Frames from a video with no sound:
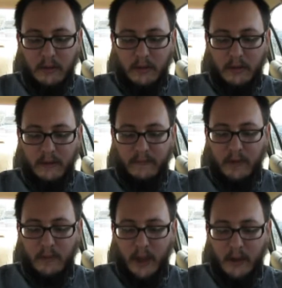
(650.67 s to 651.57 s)
the
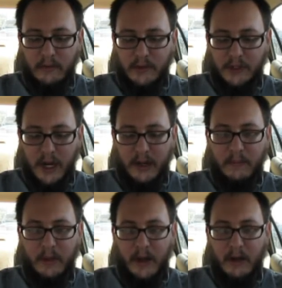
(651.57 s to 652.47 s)
view count shot
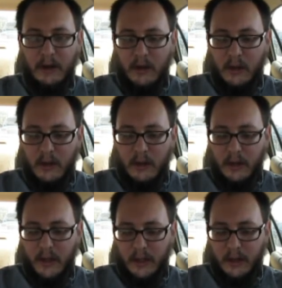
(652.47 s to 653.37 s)
up there,
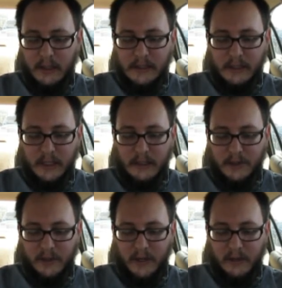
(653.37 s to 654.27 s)
and it's
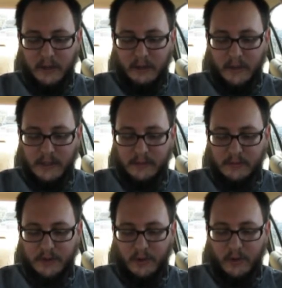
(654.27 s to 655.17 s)
great that you guys will
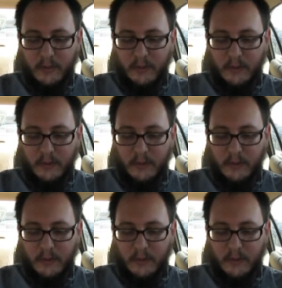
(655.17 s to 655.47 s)
show up.